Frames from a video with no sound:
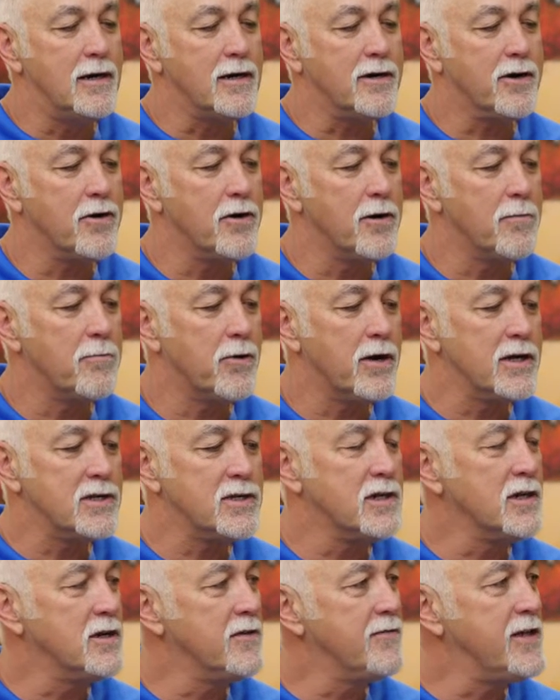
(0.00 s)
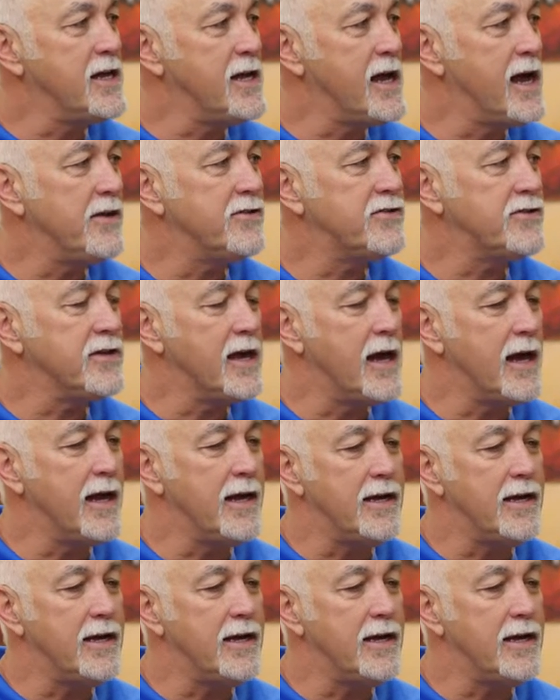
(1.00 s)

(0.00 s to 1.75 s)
current president of the ACA,